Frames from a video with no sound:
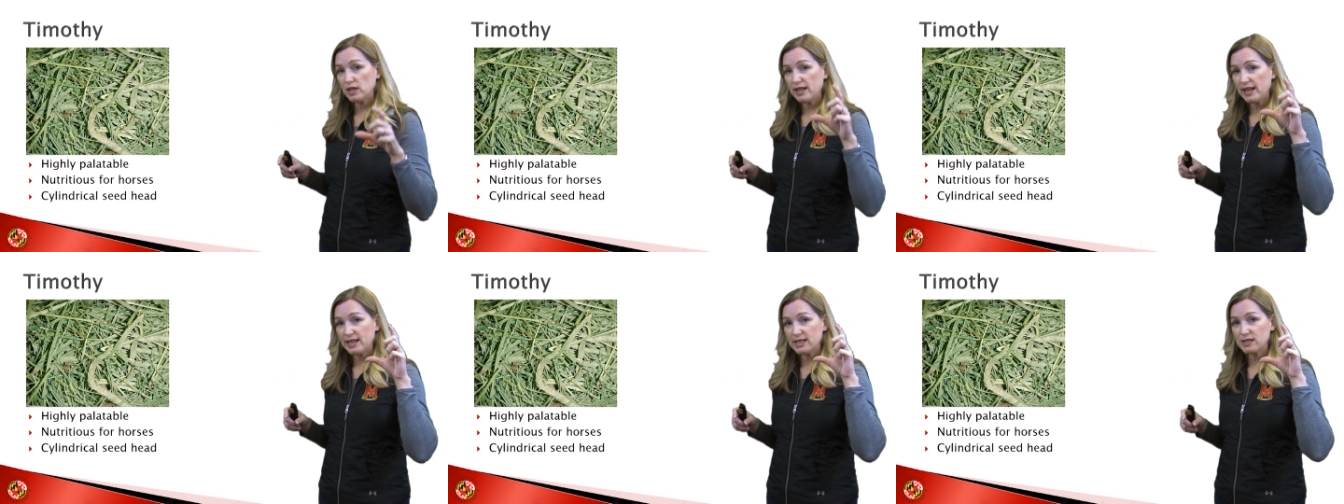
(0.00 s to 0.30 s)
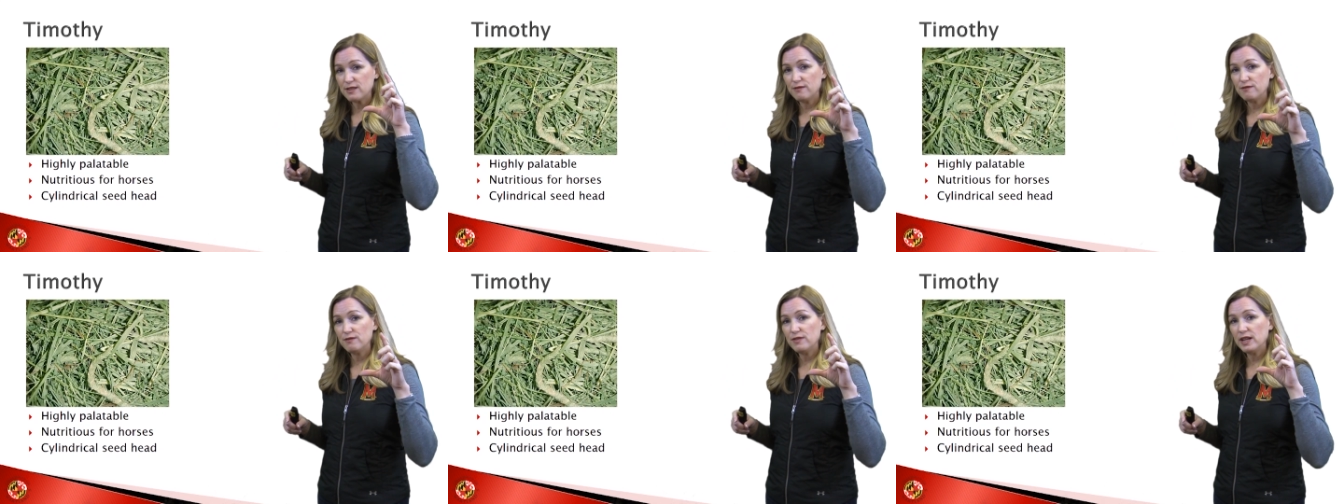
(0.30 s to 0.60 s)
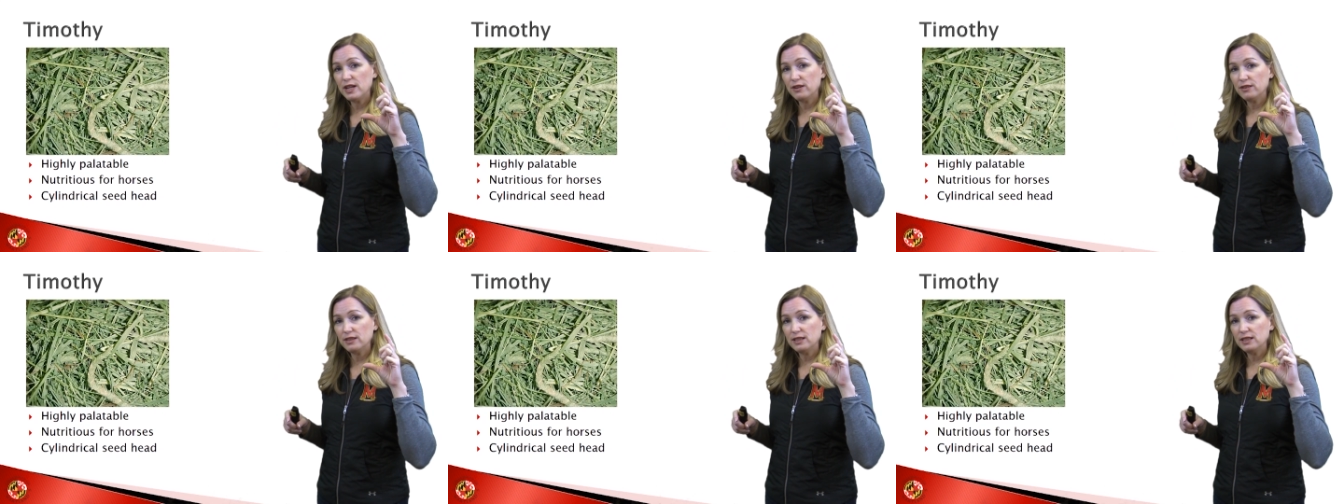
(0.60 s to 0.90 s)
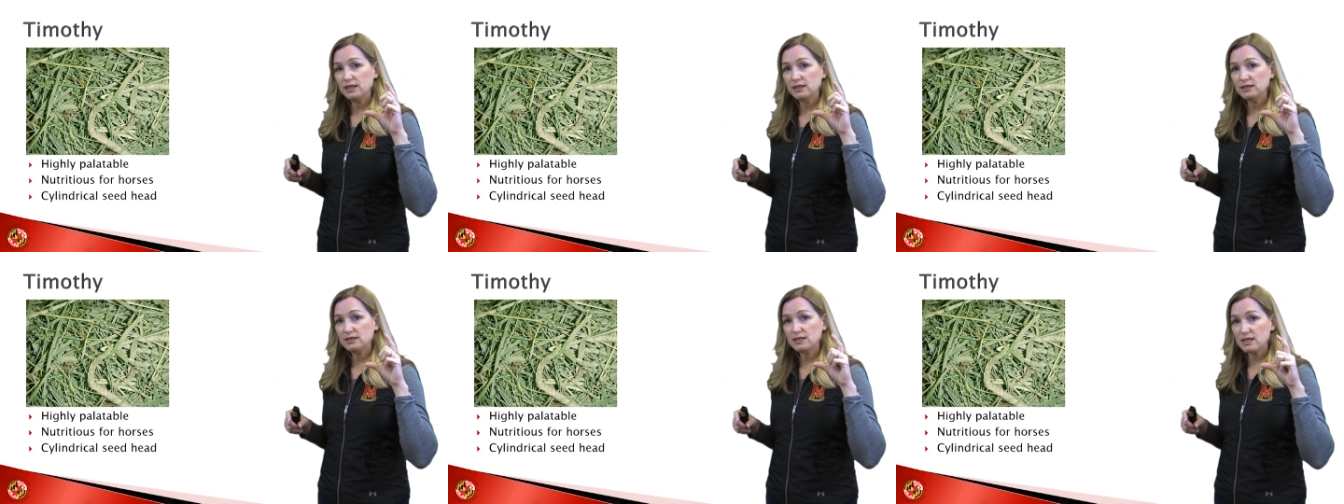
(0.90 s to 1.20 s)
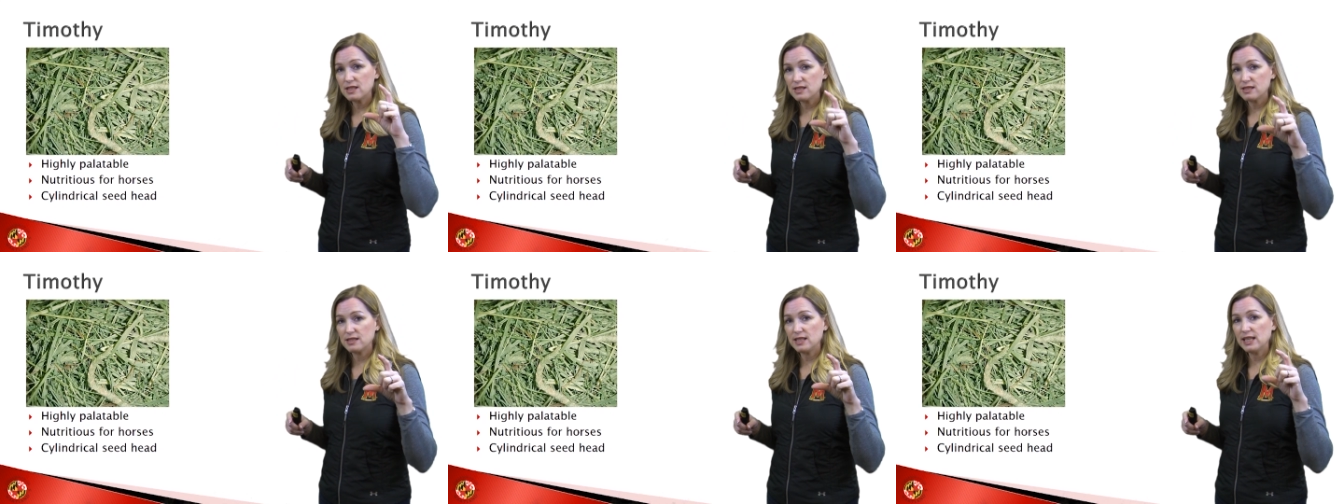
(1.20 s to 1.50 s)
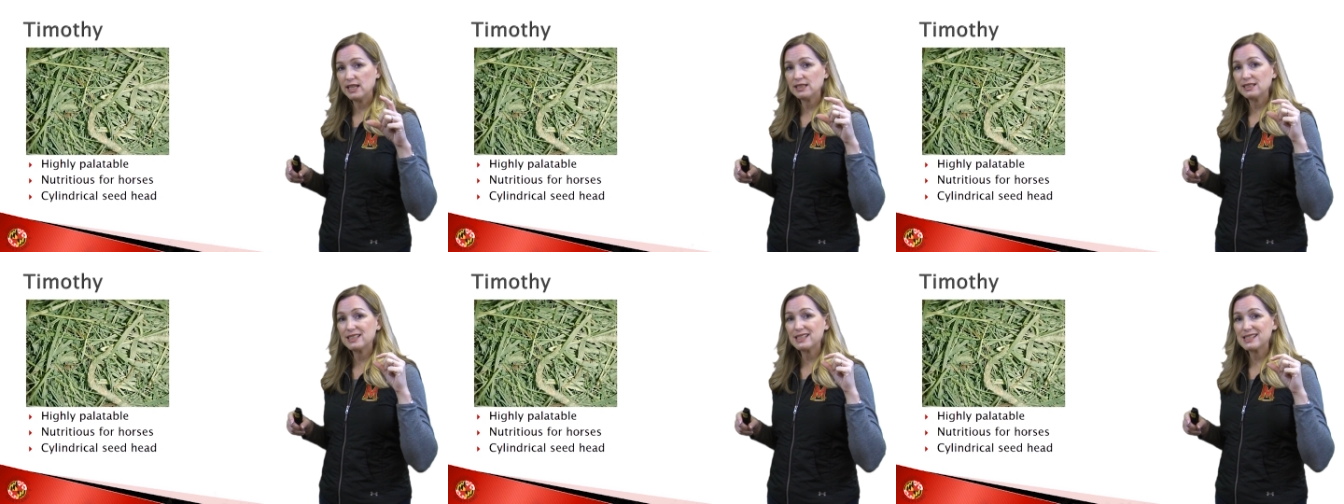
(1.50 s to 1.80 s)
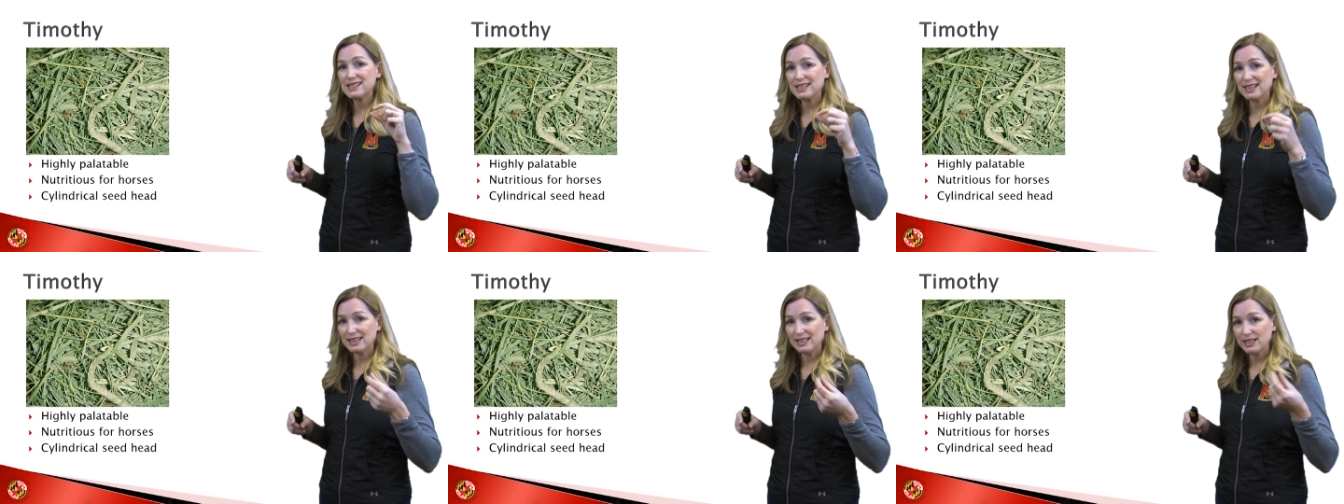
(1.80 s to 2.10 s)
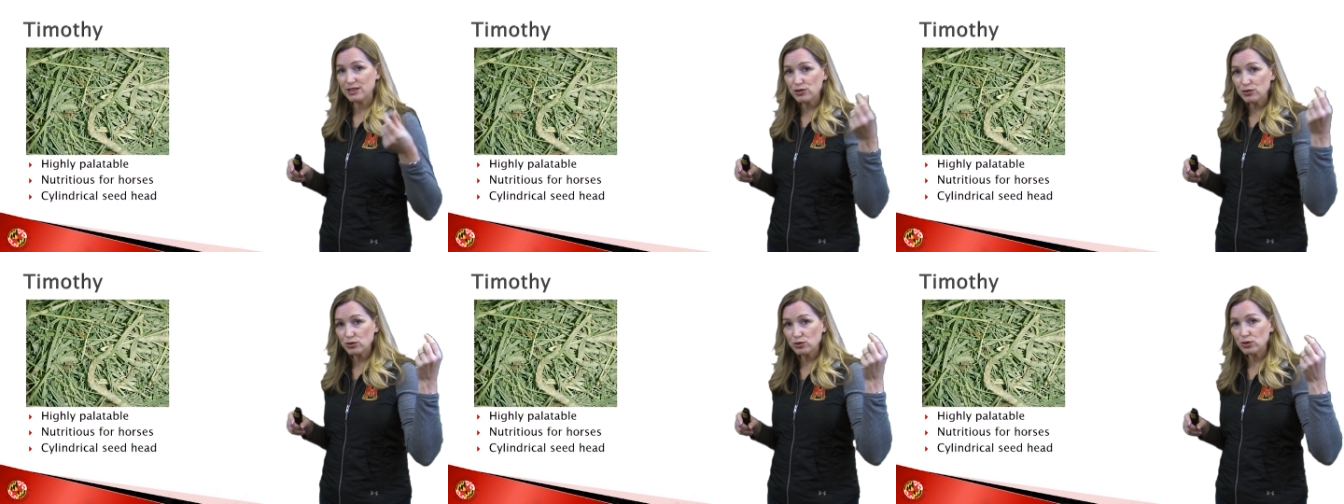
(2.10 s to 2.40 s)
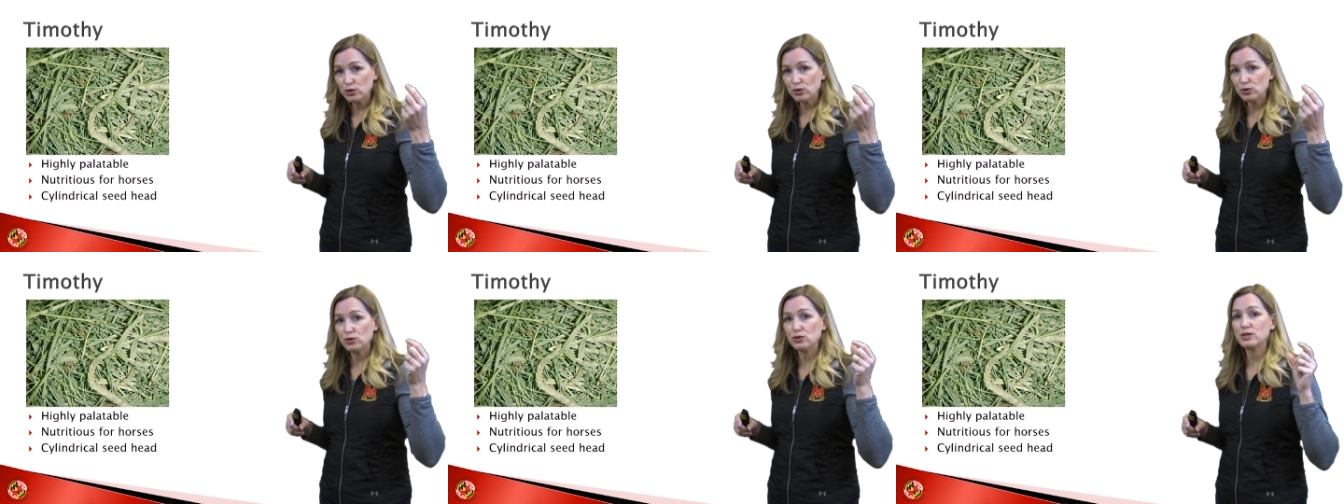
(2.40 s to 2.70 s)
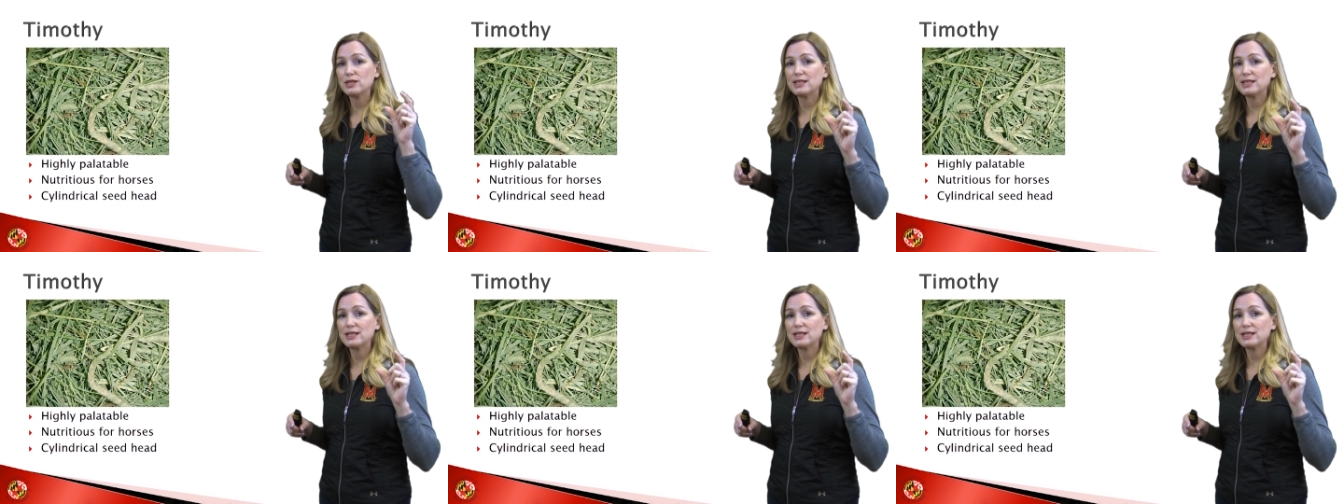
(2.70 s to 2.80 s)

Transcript: it has a very distinct cylindrical